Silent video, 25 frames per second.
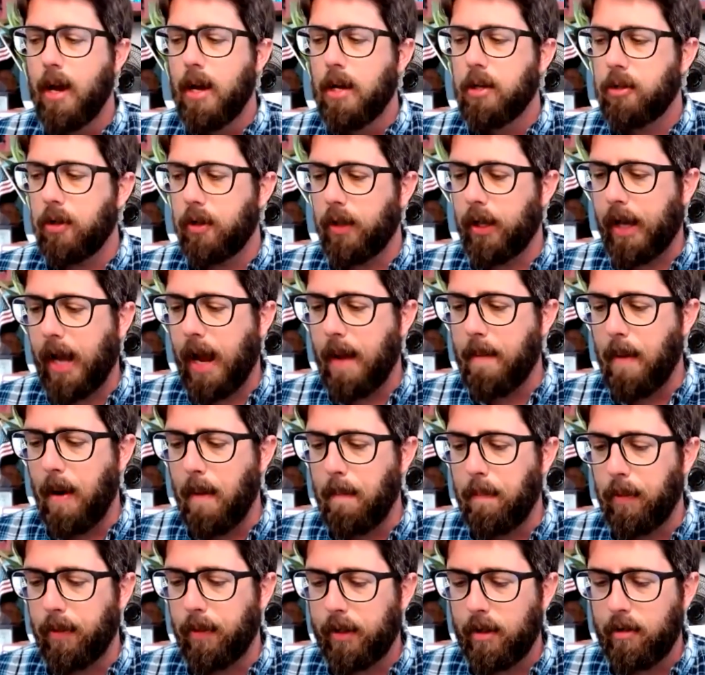So they came
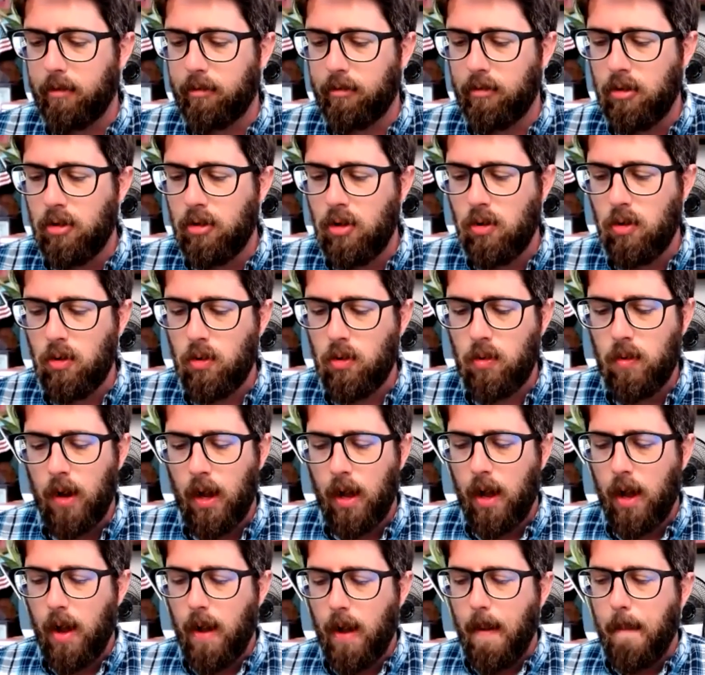up with these new
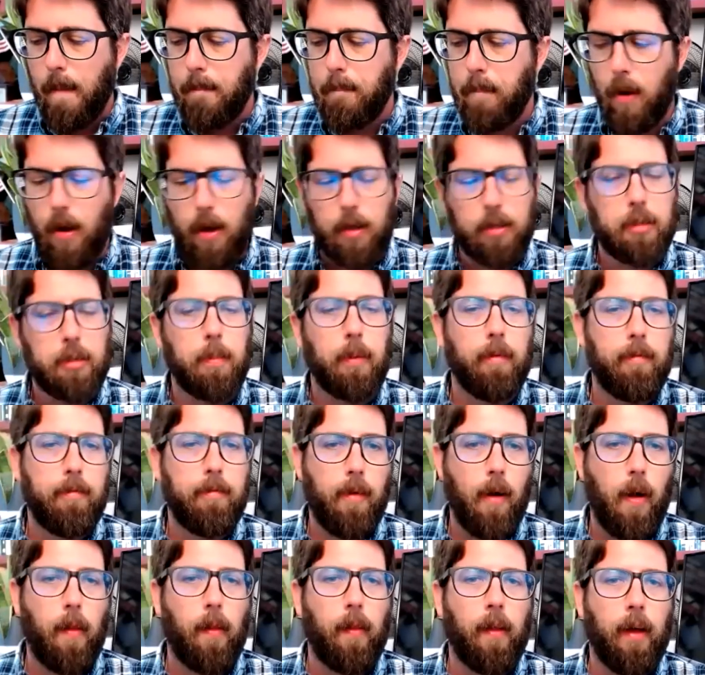possible
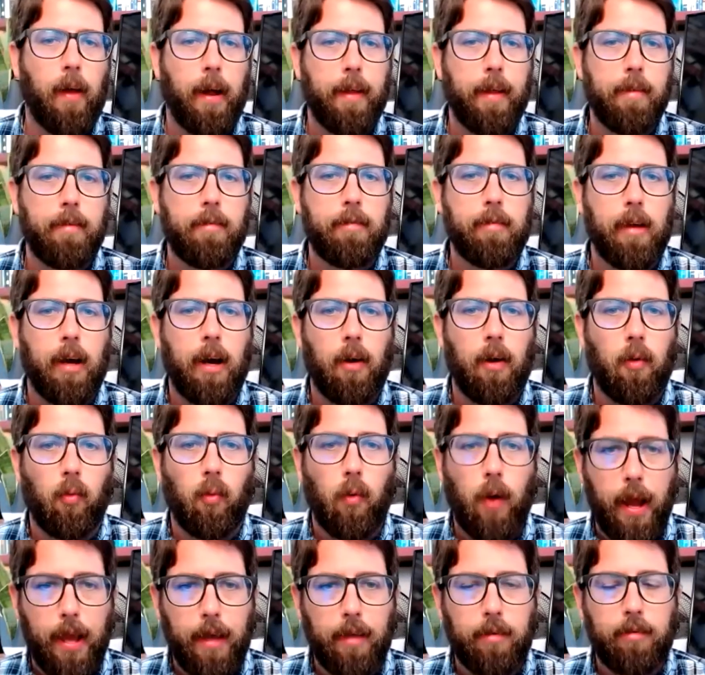fault lines.
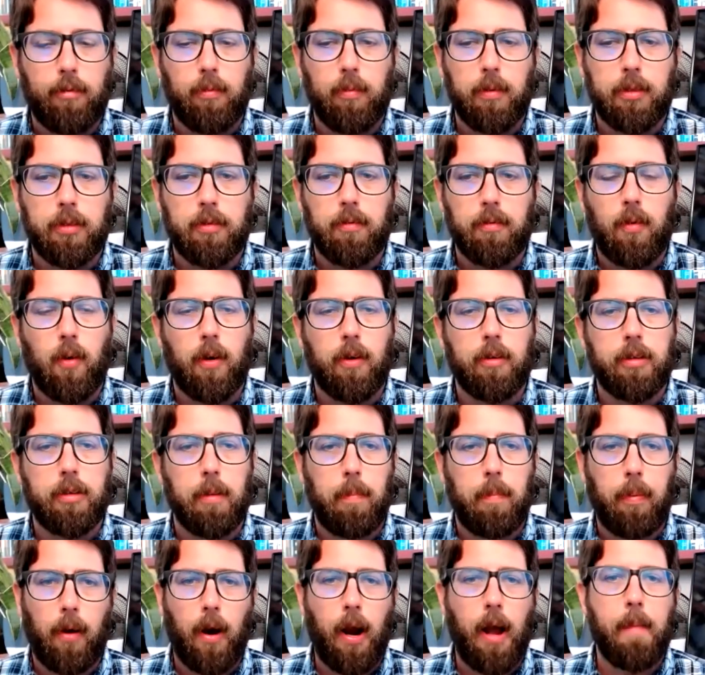Race was, of course, the
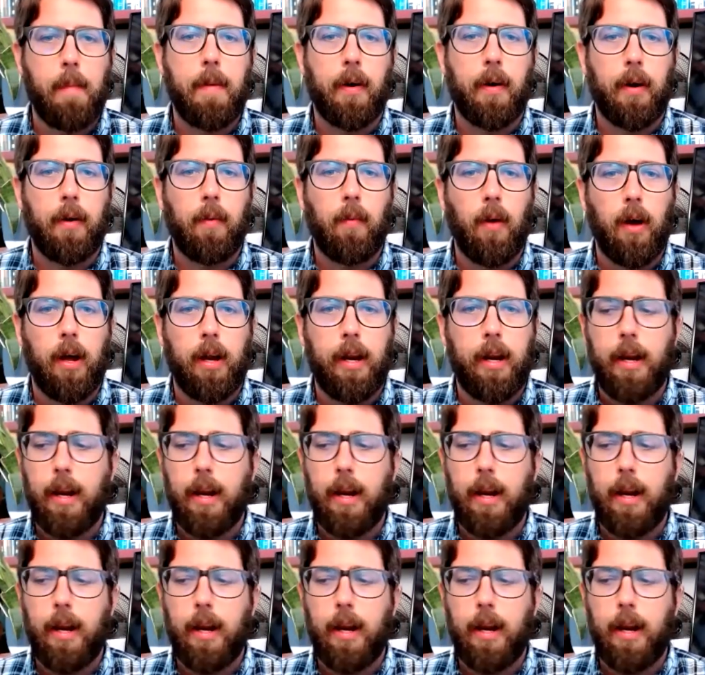primary one.